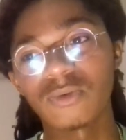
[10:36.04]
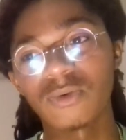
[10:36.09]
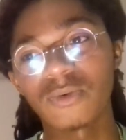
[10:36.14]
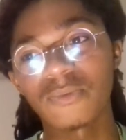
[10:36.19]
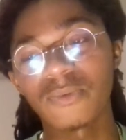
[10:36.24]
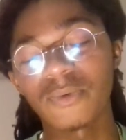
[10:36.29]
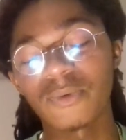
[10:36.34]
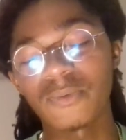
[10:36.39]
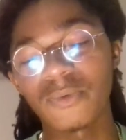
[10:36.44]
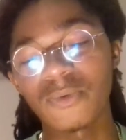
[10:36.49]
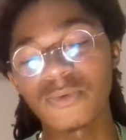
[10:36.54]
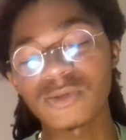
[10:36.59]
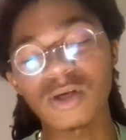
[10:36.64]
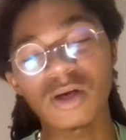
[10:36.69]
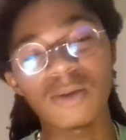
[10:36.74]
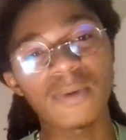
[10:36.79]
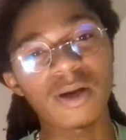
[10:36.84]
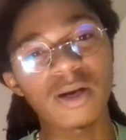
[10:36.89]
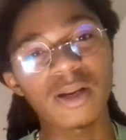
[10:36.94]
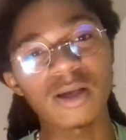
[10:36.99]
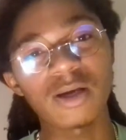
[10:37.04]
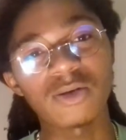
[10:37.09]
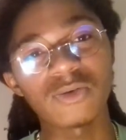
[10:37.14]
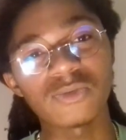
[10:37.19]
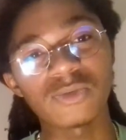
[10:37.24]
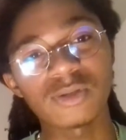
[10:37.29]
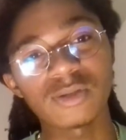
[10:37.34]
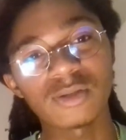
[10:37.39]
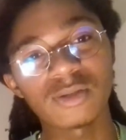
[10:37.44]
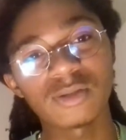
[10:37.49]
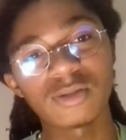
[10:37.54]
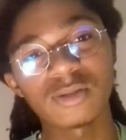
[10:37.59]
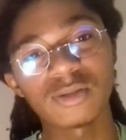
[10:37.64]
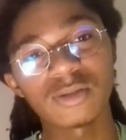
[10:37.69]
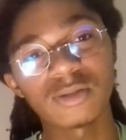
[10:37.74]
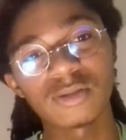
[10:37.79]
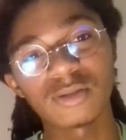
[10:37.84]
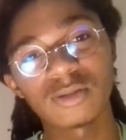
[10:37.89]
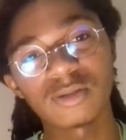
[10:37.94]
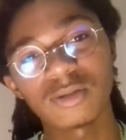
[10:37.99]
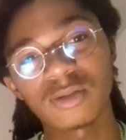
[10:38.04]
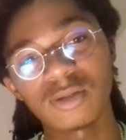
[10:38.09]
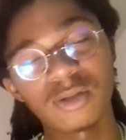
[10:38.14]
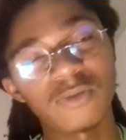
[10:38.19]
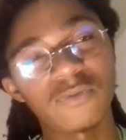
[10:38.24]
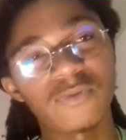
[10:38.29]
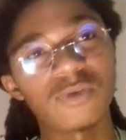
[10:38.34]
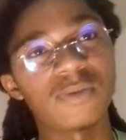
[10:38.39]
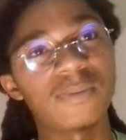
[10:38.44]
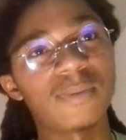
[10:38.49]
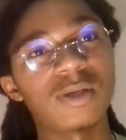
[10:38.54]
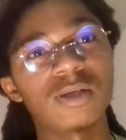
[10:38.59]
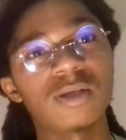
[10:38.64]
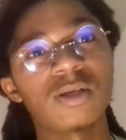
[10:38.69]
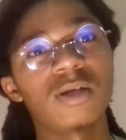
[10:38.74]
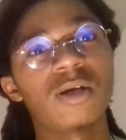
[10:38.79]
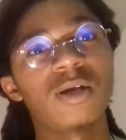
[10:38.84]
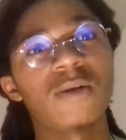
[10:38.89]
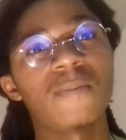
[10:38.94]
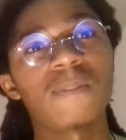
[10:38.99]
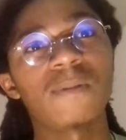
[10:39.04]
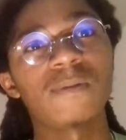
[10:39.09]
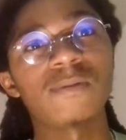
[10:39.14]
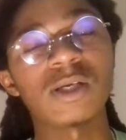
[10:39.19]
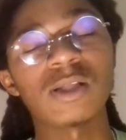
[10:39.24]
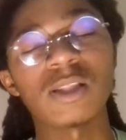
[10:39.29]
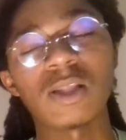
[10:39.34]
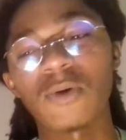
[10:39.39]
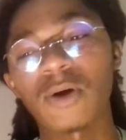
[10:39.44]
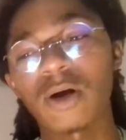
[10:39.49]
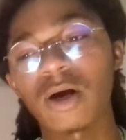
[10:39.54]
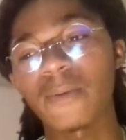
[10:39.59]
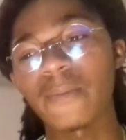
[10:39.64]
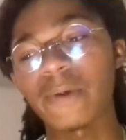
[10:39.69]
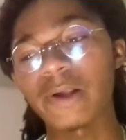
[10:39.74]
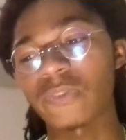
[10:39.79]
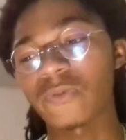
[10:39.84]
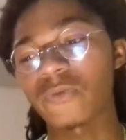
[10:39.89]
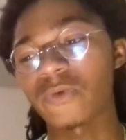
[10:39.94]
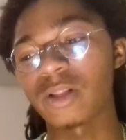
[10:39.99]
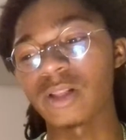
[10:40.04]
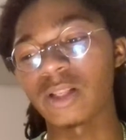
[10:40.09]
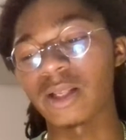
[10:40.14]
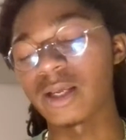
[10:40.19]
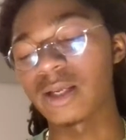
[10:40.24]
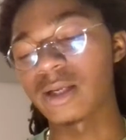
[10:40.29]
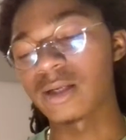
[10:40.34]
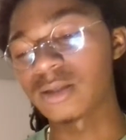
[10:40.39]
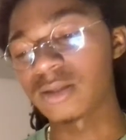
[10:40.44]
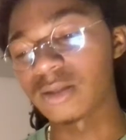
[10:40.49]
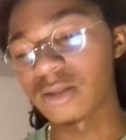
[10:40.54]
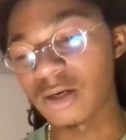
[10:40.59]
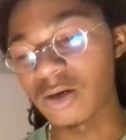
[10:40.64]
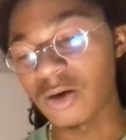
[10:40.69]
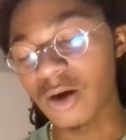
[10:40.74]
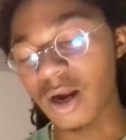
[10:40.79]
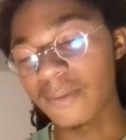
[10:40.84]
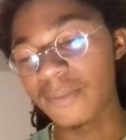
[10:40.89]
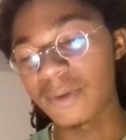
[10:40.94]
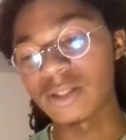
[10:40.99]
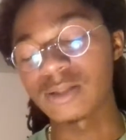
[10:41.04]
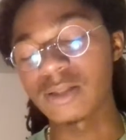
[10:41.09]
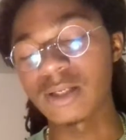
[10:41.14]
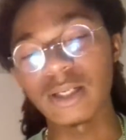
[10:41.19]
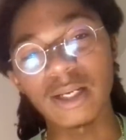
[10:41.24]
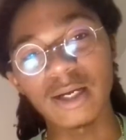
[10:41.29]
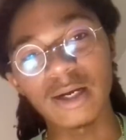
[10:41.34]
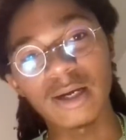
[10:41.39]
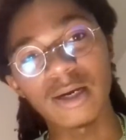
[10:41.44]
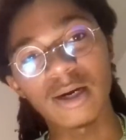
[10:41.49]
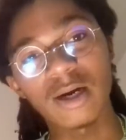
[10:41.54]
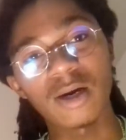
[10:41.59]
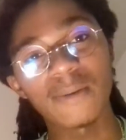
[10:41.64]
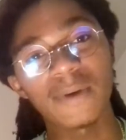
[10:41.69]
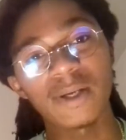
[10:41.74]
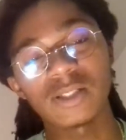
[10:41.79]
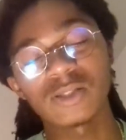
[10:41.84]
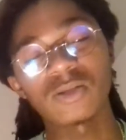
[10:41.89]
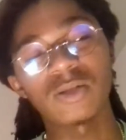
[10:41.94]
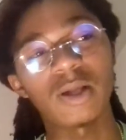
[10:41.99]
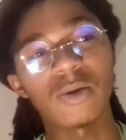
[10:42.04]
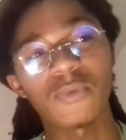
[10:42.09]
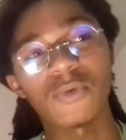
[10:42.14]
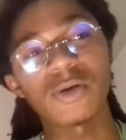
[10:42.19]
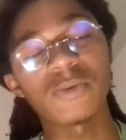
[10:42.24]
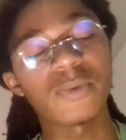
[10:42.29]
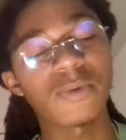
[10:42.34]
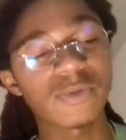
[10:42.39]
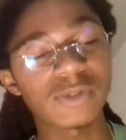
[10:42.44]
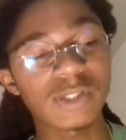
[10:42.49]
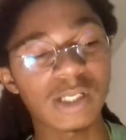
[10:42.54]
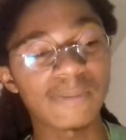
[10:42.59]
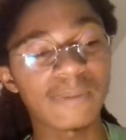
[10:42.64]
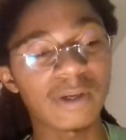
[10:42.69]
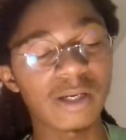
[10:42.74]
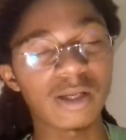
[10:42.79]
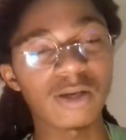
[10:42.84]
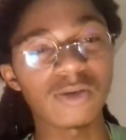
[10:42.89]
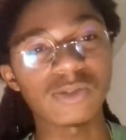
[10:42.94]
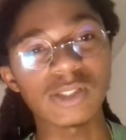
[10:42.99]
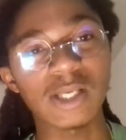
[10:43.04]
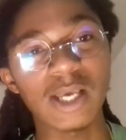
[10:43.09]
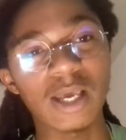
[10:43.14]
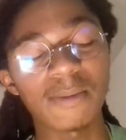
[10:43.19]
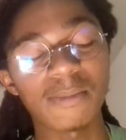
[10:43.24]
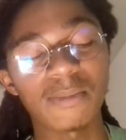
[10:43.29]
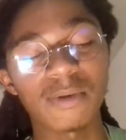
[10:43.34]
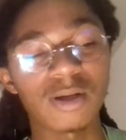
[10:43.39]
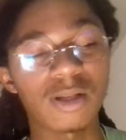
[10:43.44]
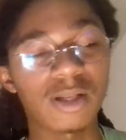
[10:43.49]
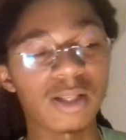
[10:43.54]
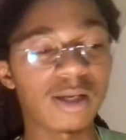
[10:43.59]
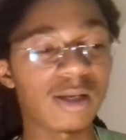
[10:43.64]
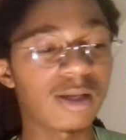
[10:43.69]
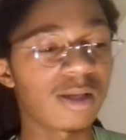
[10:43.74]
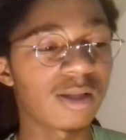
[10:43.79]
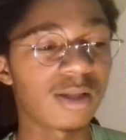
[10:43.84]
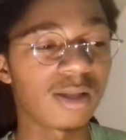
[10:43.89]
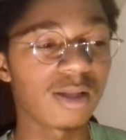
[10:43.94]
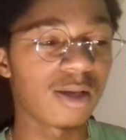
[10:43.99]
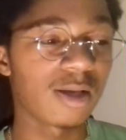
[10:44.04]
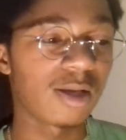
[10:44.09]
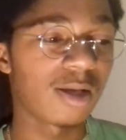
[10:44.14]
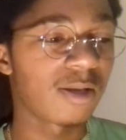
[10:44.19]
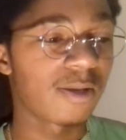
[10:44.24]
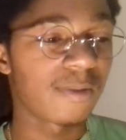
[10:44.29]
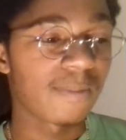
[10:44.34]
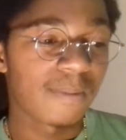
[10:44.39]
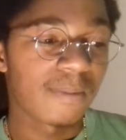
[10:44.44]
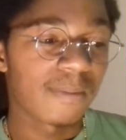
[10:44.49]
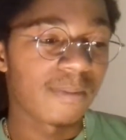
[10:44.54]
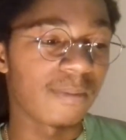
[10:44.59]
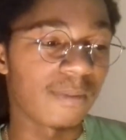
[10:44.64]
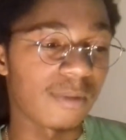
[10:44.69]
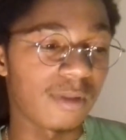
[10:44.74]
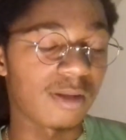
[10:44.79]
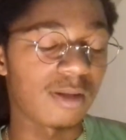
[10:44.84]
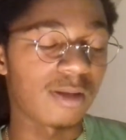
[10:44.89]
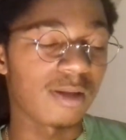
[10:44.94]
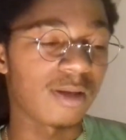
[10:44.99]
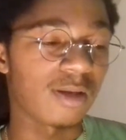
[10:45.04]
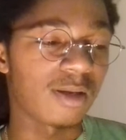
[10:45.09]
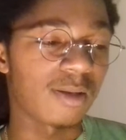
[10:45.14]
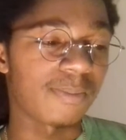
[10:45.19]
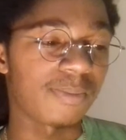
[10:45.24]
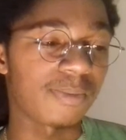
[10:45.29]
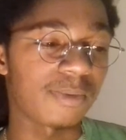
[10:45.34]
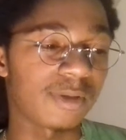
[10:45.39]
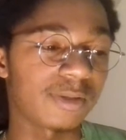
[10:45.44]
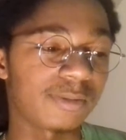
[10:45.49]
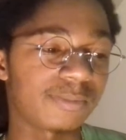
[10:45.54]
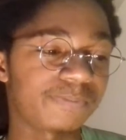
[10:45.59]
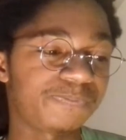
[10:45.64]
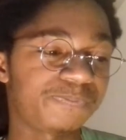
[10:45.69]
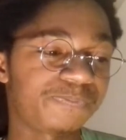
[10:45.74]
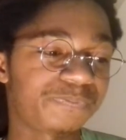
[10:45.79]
Where was everybody else? You feel me? Same thing with Iron Man 3. Like, Iron Man and Iron Man 2. Like, where was everybody else at, bro? Like, yeah, but.